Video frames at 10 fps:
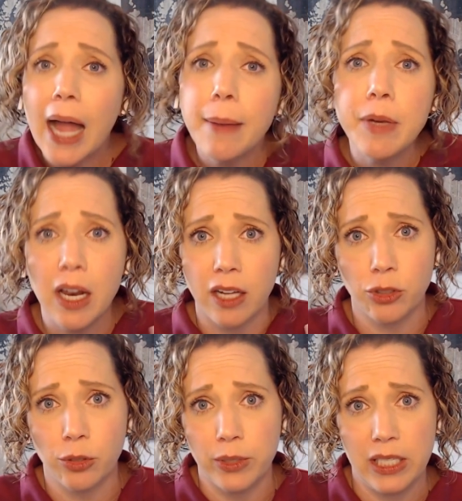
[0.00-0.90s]
I'm not
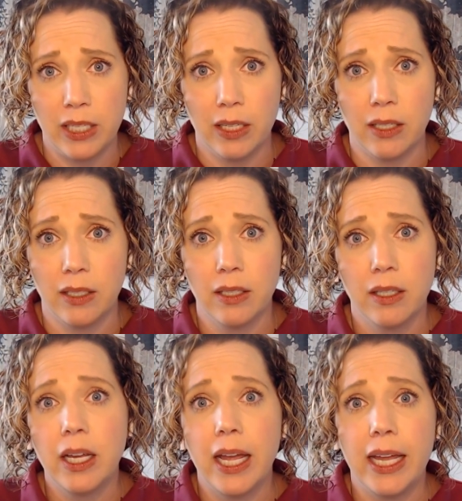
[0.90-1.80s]
altruistic
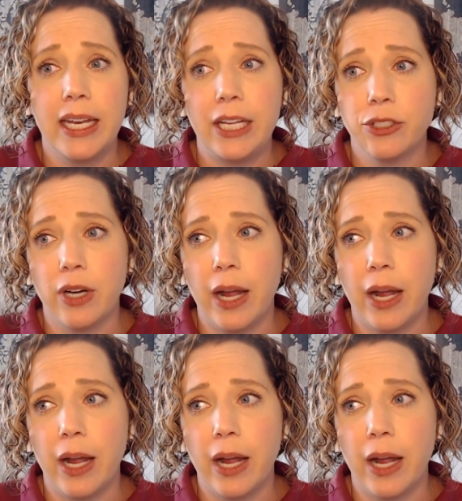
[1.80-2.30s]
in nature.